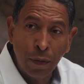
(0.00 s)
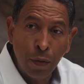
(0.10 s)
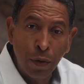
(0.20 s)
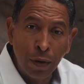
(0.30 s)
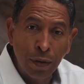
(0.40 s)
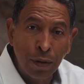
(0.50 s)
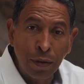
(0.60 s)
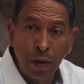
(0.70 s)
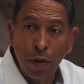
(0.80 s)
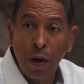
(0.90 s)
of course,
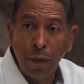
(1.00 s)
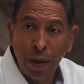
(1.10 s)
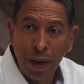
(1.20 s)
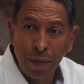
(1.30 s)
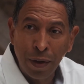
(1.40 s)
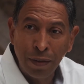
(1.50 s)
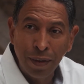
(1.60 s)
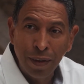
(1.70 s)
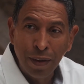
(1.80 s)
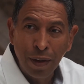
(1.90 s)
is the coffee
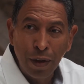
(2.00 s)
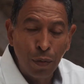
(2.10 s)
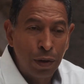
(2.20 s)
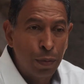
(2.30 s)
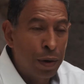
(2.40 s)
enemas, which have